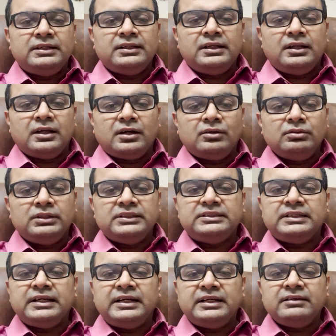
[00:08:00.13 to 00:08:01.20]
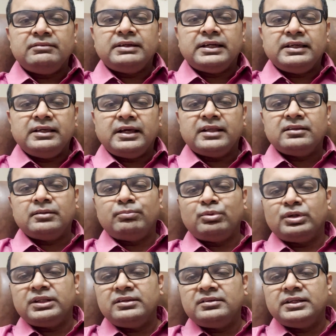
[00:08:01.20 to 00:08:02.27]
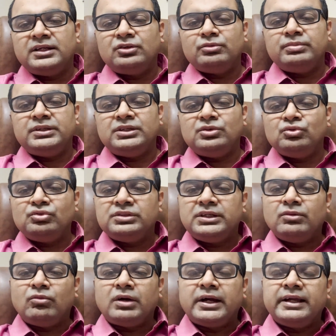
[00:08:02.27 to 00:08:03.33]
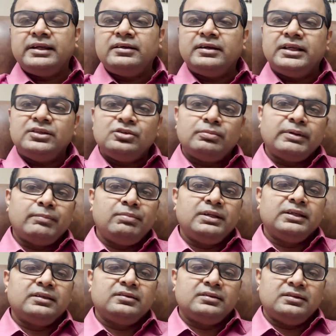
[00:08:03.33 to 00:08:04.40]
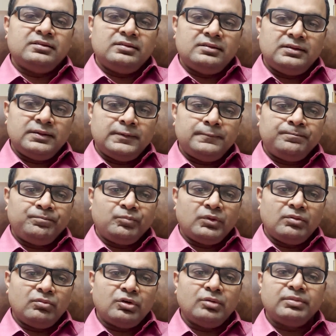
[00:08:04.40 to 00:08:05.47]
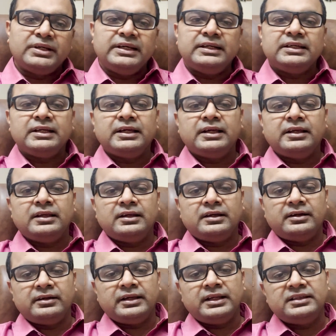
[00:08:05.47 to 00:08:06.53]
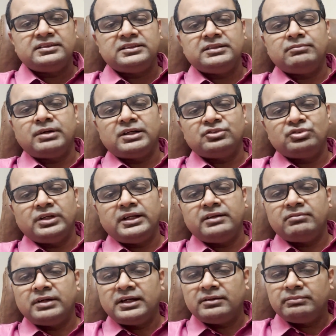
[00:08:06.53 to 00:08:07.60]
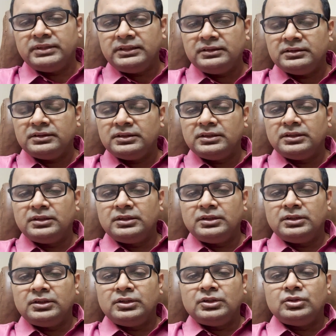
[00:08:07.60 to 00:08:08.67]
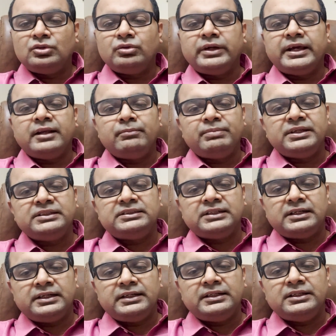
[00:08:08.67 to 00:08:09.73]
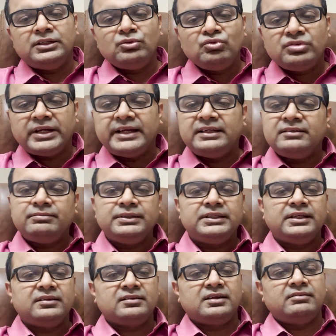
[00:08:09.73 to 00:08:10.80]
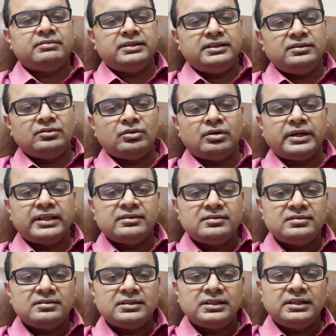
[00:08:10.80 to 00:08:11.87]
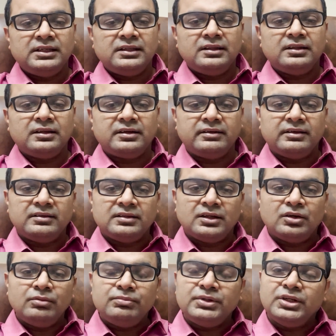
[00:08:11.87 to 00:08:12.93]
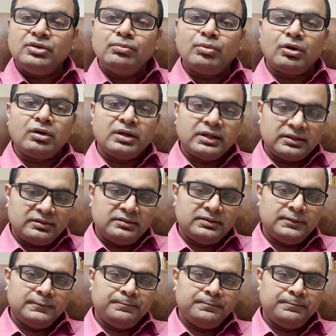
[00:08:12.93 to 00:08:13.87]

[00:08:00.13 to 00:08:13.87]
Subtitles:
till now, the generative AI has the potential to be used in wide range of applications, from creating a realistic virtual environment to helping generate new scientific discoveries or assisting in creation of new products.